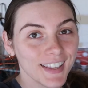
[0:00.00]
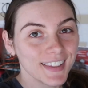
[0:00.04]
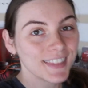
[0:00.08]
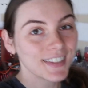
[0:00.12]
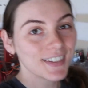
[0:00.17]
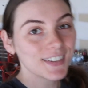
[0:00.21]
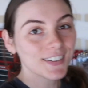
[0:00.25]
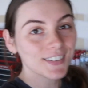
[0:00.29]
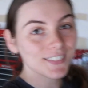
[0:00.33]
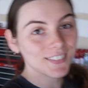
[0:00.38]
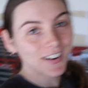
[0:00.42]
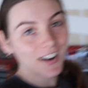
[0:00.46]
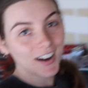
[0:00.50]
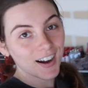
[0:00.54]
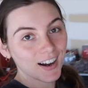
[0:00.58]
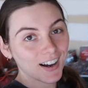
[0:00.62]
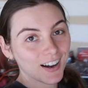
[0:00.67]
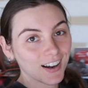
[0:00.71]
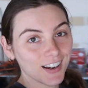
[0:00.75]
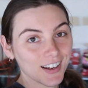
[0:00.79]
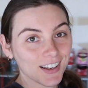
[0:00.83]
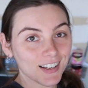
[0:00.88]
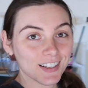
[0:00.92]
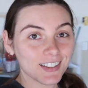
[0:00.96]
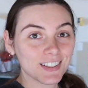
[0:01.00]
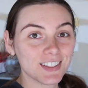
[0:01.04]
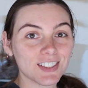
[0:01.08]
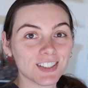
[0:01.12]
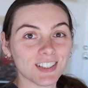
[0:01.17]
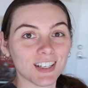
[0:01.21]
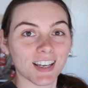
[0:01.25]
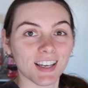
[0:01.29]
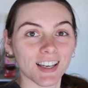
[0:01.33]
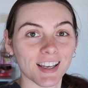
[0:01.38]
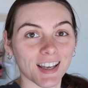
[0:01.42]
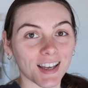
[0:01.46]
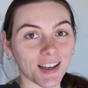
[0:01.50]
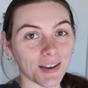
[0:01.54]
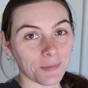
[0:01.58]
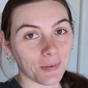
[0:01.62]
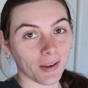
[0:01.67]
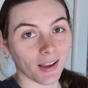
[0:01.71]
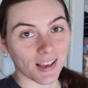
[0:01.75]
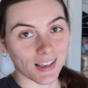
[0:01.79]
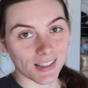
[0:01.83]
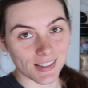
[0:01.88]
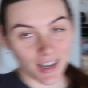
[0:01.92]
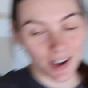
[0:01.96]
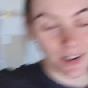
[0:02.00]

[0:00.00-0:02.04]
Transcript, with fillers: in the garage because